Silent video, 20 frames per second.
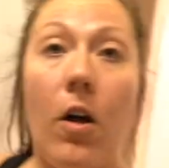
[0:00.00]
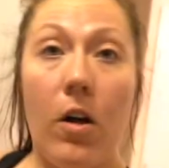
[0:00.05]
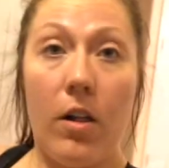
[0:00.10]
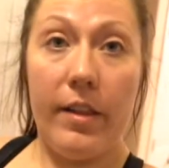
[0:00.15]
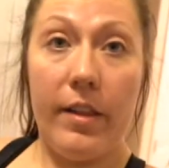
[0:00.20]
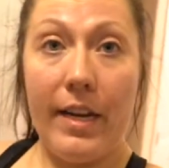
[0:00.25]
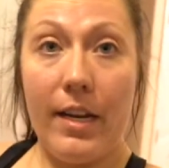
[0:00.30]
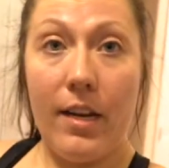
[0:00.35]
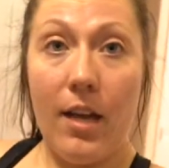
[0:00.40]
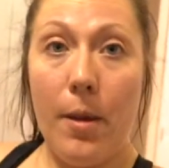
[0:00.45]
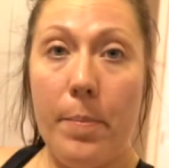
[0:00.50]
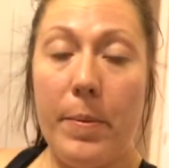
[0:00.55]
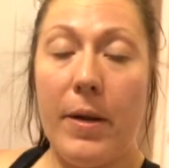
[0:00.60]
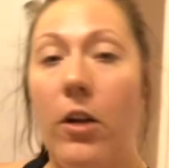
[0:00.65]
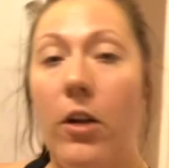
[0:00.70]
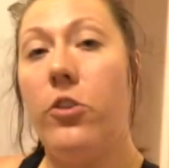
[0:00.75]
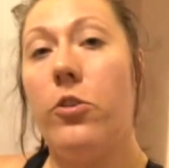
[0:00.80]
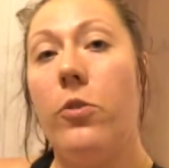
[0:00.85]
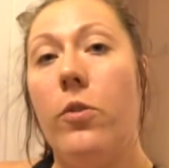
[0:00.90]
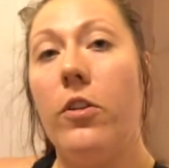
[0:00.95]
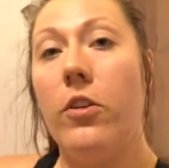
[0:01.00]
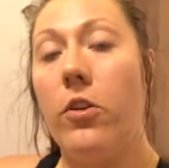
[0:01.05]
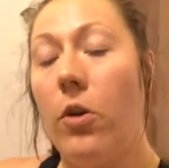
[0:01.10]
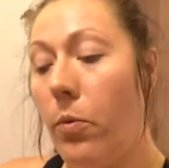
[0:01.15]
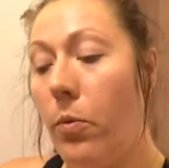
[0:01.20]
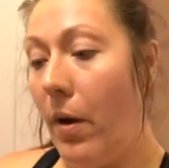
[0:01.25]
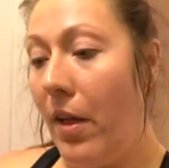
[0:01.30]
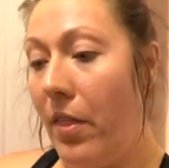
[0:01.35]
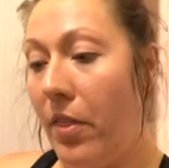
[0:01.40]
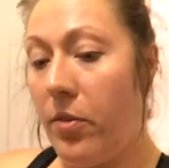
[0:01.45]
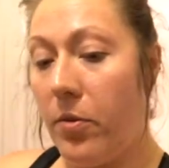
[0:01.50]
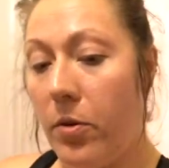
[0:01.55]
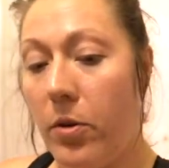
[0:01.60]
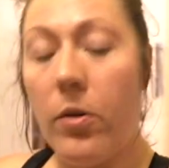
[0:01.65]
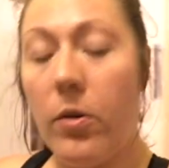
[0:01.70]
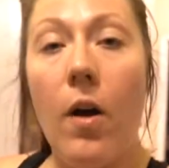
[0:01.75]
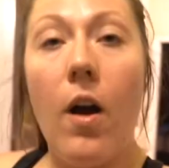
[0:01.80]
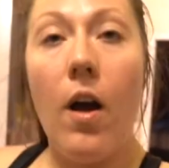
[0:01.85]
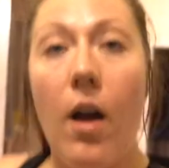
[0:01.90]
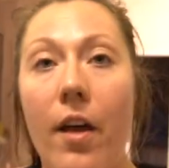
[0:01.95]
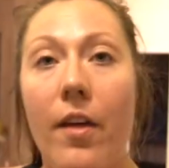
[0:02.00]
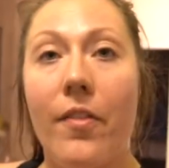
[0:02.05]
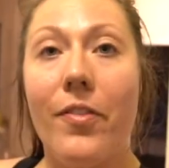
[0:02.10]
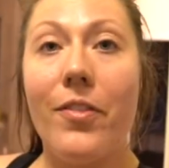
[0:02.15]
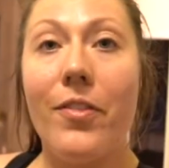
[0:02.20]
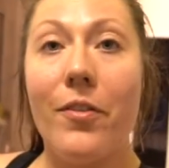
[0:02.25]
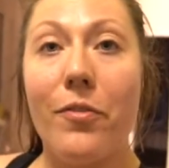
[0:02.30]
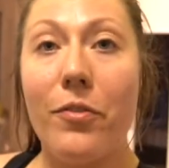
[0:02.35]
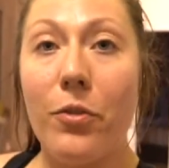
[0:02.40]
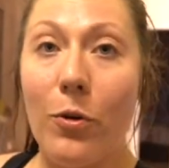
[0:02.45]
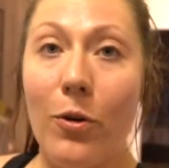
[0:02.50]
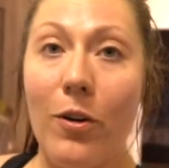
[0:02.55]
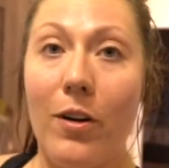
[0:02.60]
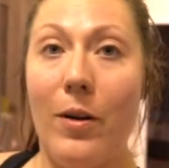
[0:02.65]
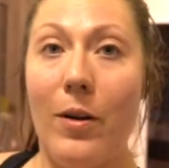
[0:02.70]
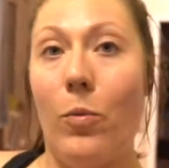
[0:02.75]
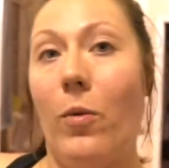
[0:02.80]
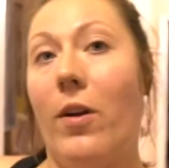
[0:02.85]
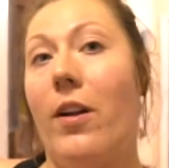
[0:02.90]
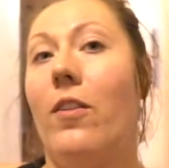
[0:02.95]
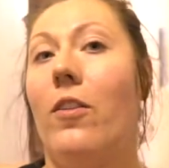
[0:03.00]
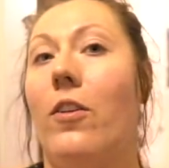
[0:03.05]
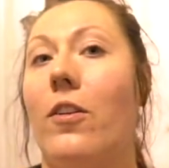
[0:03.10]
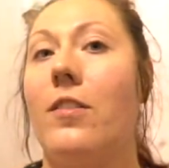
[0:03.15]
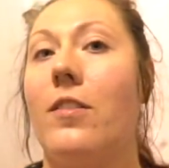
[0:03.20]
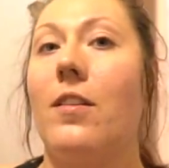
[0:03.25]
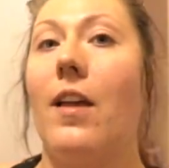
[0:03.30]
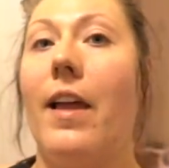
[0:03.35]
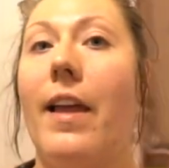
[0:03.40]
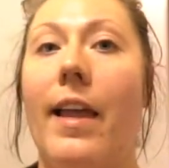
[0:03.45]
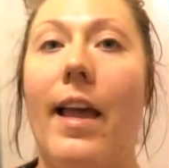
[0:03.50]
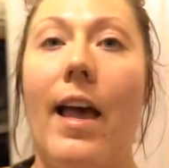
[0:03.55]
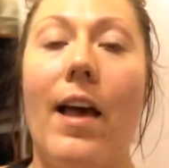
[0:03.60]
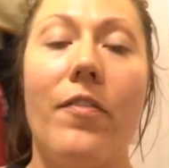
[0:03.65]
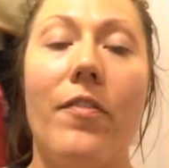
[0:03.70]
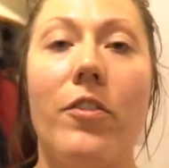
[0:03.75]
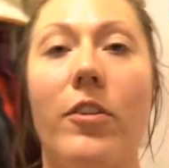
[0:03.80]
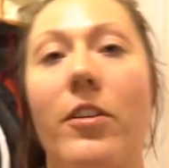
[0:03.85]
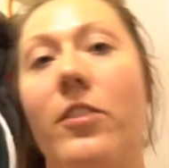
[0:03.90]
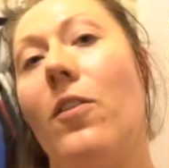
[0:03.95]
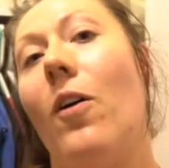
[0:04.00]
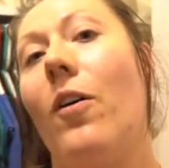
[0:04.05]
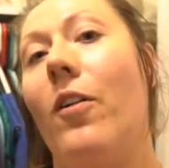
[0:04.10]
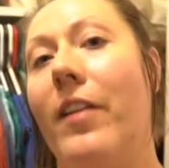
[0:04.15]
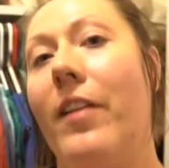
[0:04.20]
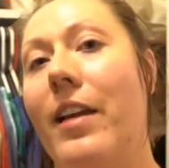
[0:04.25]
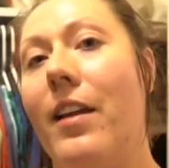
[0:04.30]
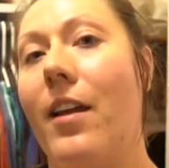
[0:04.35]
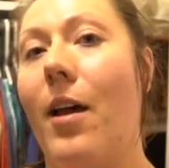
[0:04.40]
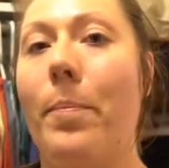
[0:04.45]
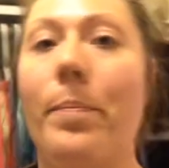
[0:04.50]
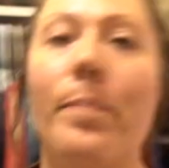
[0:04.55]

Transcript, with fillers: all cleaned up and I'll do a little run through on the floor and what it looks like after it's all cleaned up.